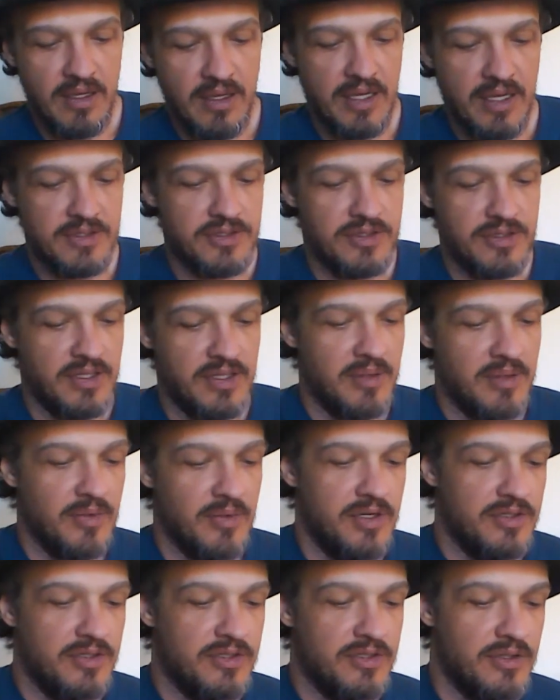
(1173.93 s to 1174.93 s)
Actually, I'm
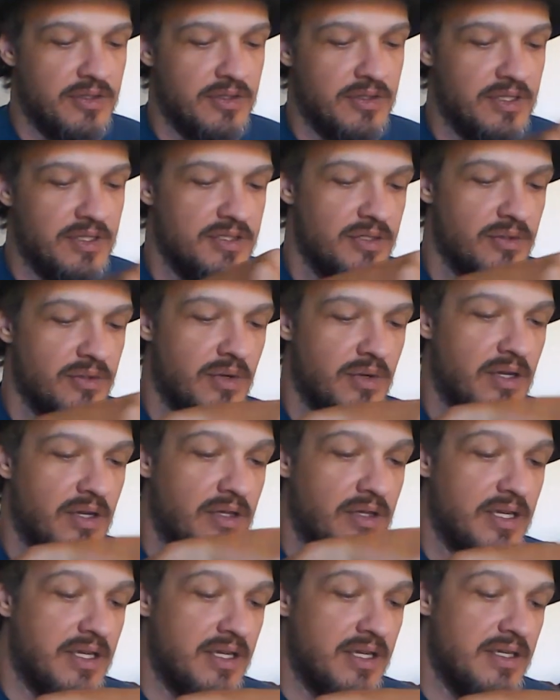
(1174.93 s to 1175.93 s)
going to turn these around
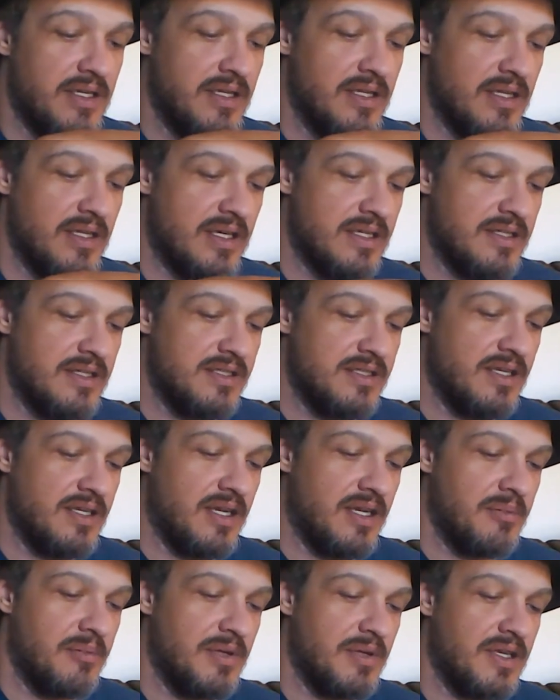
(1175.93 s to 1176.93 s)
like I did last
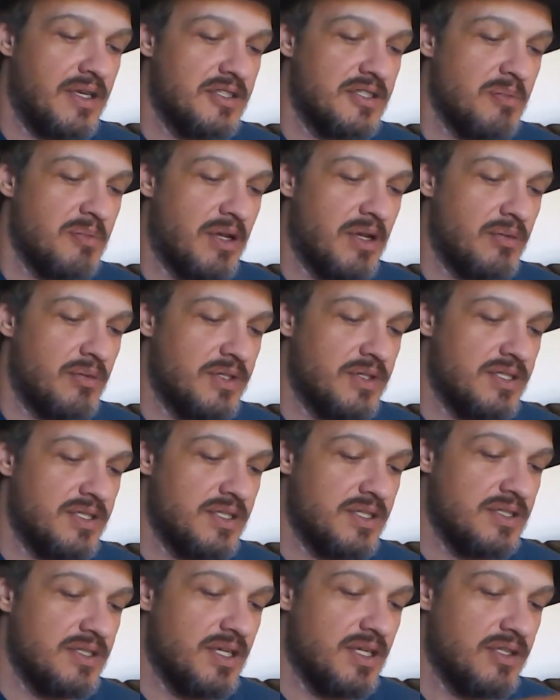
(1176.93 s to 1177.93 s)
time because my wrist
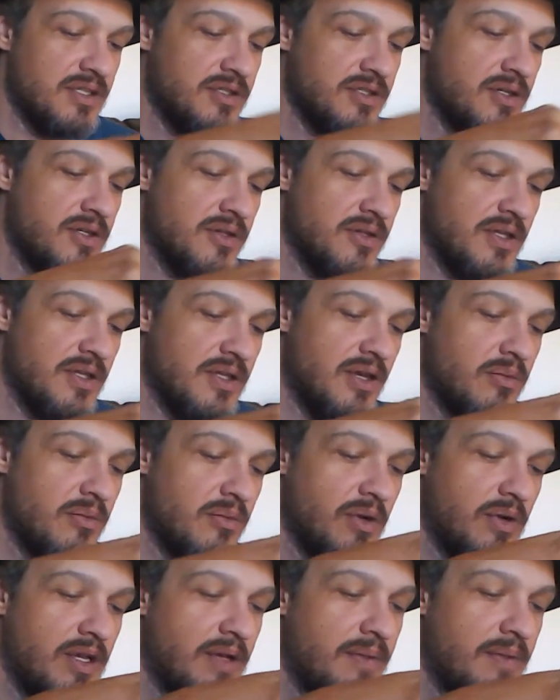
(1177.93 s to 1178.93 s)
does not turn that
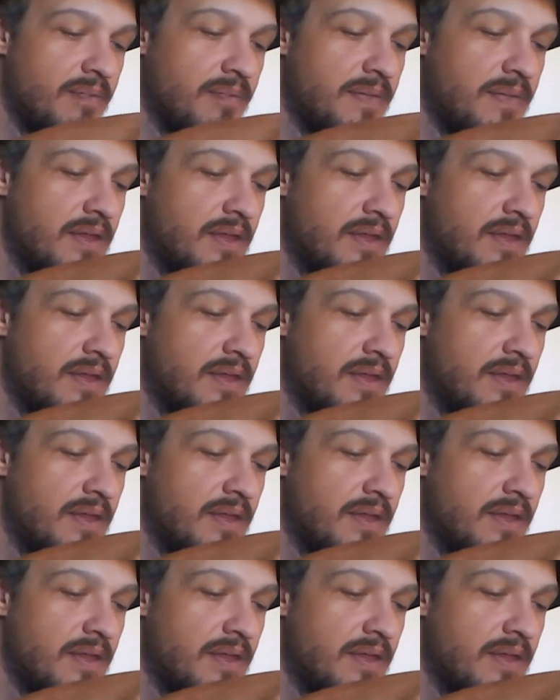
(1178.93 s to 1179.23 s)
way.